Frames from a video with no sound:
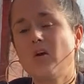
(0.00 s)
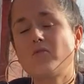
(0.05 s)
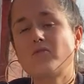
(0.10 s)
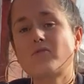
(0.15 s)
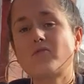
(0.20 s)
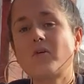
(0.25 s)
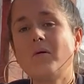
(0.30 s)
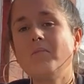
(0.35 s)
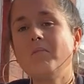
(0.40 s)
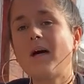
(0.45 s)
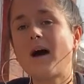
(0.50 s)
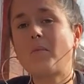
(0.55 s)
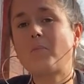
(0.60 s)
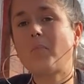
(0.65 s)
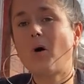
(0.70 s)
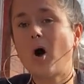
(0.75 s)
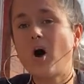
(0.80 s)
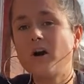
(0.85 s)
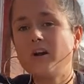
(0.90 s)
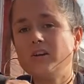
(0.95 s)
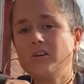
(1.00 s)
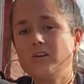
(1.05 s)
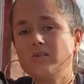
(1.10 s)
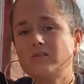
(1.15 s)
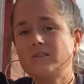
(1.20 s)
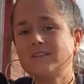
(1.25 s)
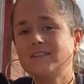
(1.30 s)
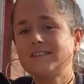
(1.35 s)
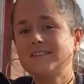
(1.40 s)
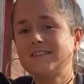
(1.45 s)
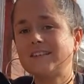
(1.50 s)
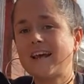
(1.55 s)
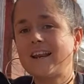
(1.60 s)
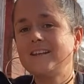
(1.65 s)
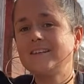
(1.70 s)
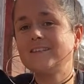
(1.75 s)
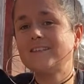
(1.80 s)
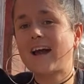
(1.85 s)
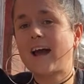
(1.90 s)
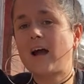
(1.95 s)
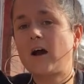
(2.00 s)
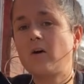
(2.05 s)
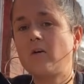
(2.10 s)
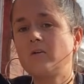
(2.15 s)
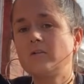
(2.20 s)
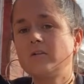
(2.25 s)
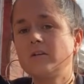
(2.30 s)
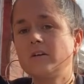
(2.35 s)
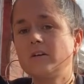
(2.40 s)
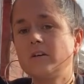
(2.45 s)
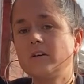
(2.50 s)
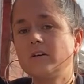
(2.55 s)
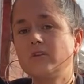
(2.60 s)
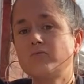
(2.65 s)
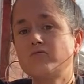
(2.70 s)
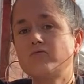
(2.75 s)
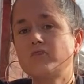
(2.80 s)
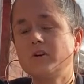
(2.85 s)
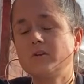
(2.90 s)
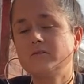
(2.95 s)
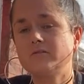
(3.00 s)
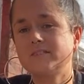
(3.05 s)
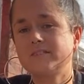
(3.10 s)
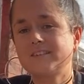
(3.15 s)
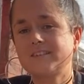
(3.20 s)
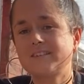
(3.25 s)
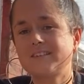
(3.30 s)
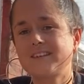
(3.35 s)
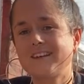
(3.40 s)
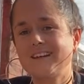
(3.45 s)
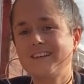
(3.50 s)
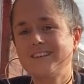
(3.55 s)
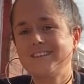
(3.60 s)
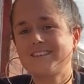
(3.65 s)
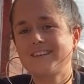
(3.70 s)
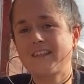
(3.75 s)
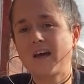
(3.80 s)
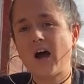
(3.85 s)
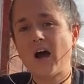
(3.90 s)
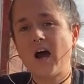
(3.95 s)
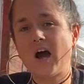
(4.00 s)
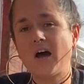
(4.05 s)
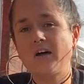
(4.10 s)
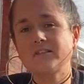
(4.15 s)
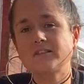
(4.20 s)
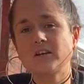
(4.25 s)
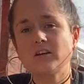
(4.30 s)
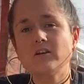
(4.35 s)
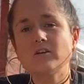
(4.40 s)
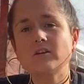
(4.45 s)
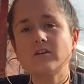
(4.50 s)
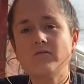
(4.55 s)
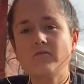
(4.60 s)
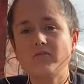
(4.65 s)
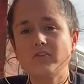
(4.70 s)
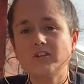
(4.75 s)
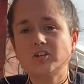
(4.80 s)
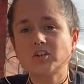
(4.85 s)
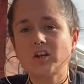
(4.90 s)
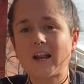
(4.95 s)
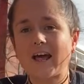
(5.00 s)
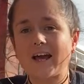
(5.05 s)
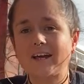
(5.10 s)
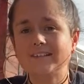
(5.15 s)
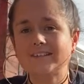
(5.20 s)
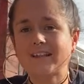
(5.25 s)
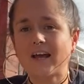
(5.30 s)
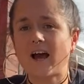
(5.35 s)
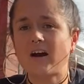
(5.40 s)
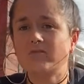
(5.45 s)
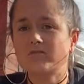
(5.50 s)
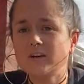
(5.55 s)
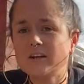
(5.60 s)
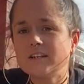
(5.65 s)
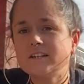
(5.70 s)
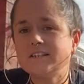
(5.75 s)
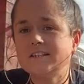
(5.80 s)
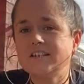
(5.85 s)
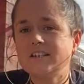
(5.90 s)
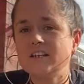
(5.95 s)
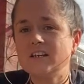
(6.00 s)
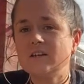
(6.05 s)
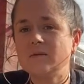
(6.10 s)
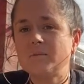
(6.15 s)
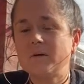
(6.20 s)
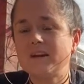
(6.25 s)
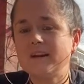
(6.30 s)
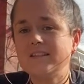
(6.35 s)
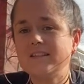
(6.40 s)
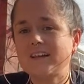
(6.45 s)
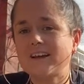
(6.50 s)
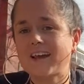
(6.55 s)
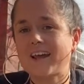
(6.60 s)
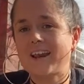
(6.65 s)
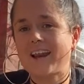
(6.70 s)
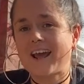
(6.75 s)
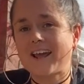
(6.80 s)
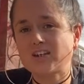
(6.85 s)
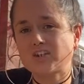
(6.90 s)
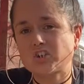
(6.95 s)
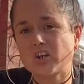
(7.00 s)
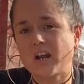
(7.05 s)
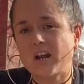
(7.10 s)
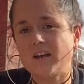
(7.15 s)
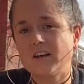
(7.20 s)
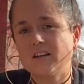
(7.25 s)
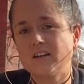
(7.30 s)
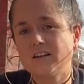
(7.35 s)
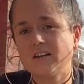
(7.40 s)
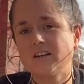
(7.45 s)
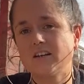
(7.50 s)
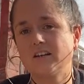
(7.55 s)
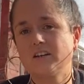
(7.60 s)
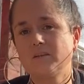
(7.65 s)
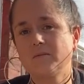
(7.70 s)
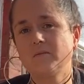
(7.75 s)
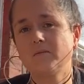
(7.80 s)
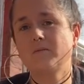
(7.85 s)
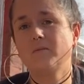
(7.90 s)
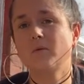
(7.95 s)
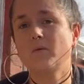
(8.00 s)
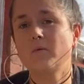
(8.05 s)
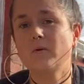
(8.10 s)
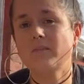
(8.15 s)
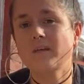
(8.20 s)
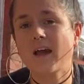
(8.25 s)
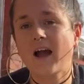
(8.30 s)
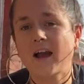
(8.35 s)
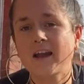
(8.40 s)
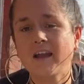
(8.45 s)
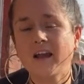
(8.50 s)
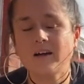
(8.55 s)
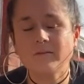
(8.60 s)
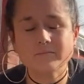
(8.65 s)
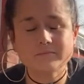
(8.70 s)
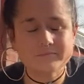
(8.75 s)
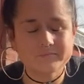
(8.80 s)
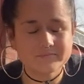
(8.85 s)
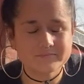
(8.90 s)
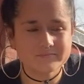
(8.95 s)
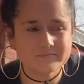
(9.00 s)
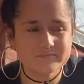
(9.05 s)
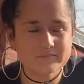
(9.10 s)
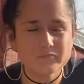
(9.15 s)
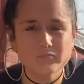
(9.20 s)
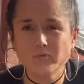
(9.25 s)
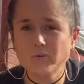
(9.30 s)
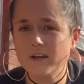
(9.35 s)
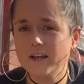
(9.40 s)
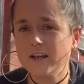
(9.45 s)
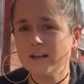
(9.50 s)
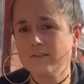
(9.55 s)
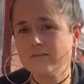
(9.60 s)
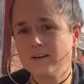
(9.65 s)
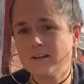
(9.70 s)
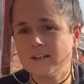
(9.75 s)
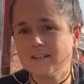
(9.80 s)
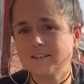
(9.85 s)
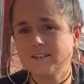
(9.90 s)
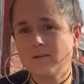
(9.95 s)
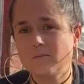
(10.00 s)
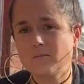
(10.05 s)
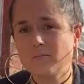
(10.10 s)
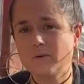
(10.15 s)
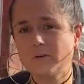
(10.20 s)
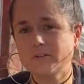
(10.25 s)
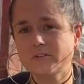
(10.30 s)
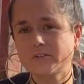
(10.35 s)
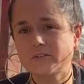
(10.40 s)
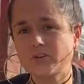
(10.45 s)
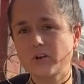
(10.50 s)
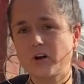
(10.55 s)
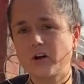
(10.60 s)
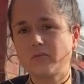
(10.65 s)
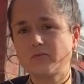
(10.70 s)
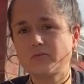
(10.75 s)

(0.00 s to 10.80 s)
From that point, you can send down roots into the earth. So you can visualize that, really deepening the connection with Gaia. Really, really simple stuff.